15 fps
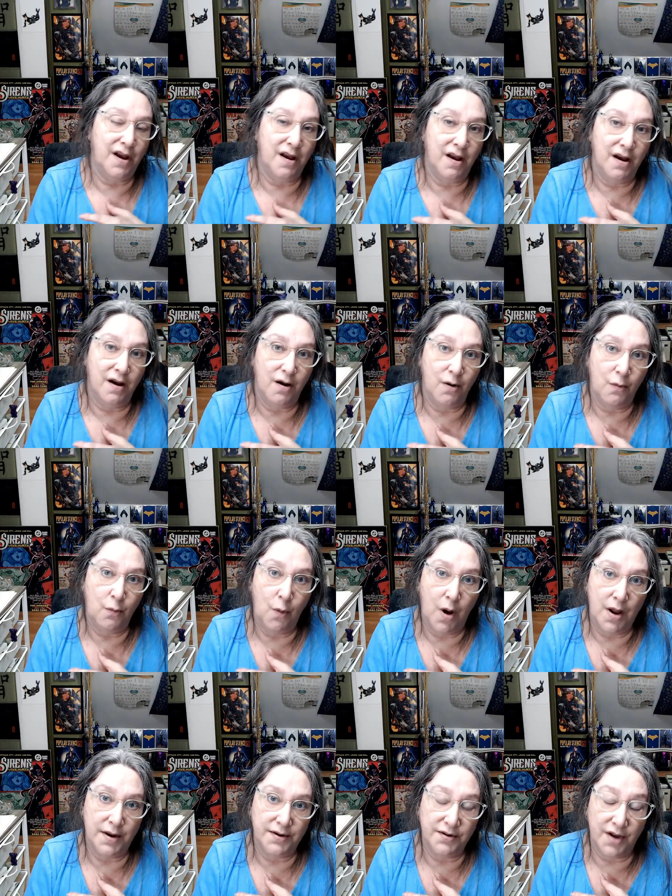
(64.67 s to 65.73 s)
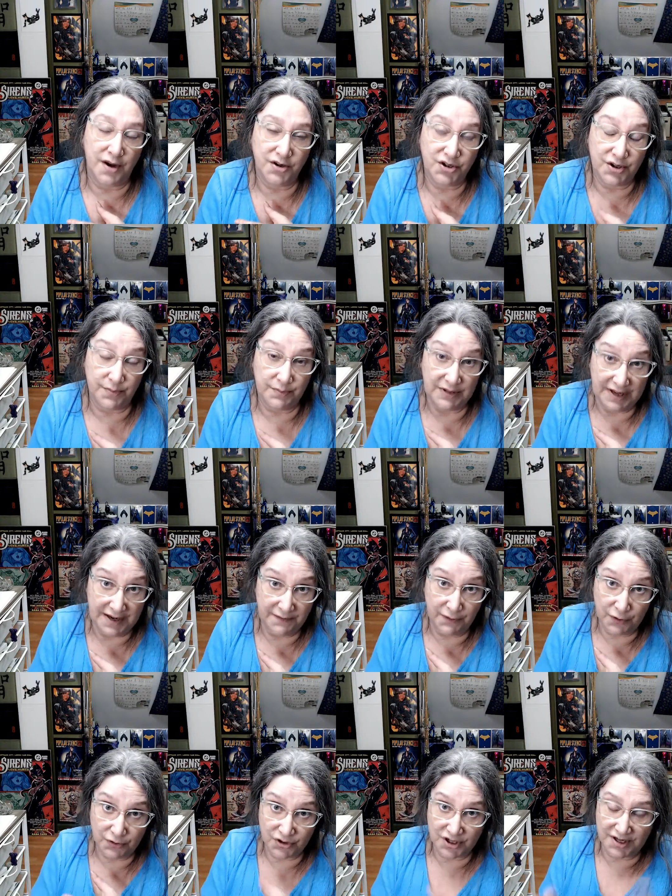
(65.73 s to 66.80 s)
a Jim Lee
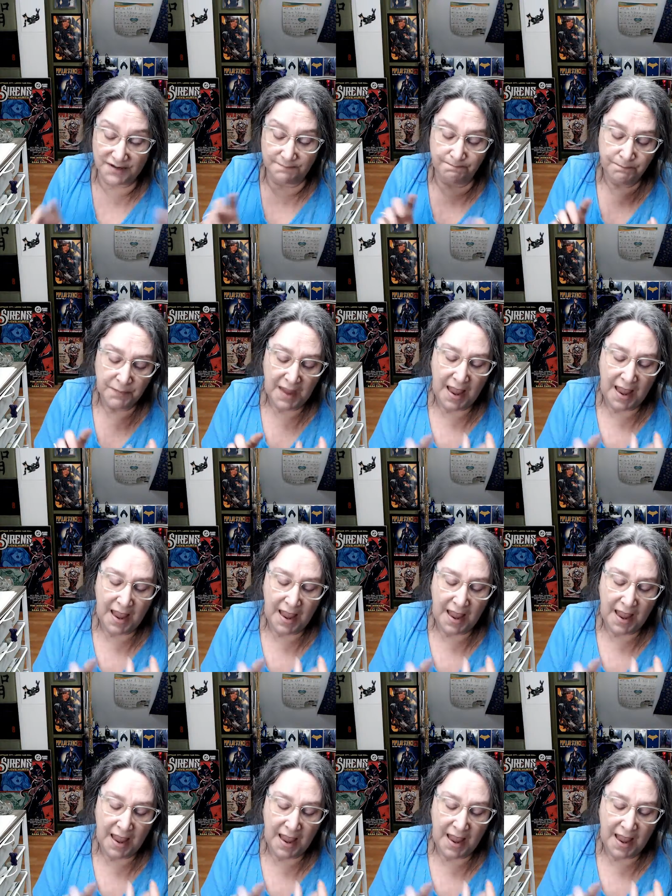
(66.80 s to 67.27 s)
version